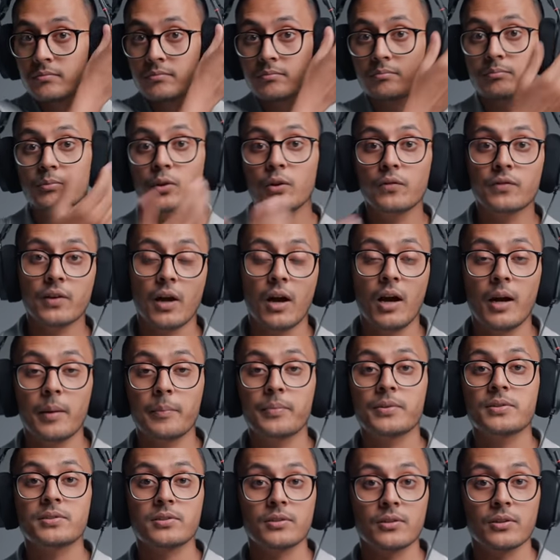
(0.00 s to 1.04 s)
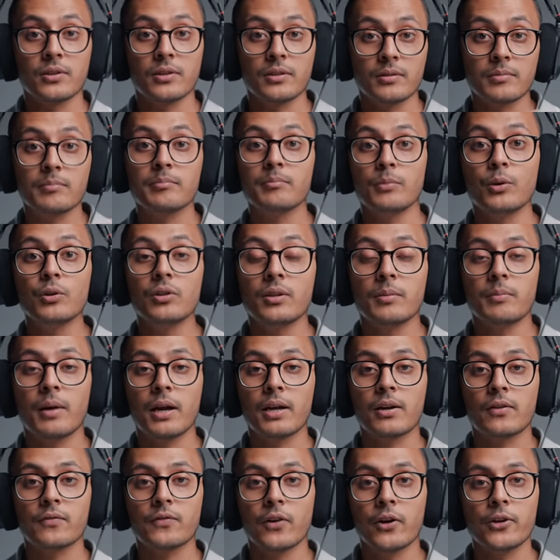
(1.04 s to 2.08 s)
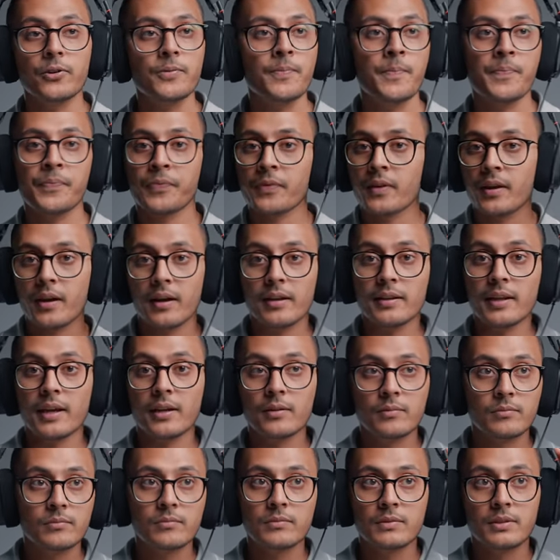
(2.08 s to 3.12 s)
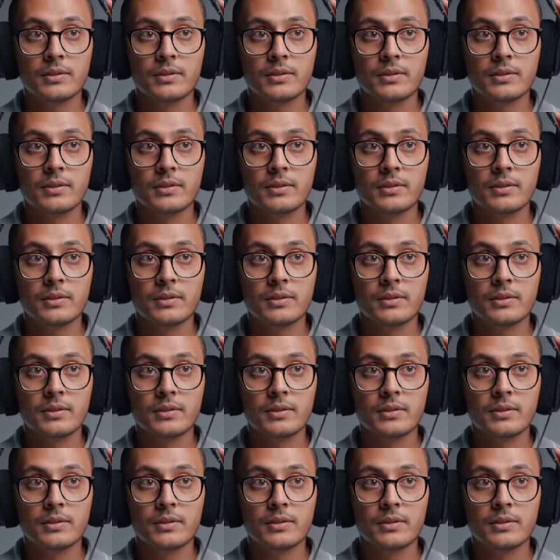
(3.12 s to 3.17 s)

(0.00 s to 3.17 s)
moved up to mute the microphone and then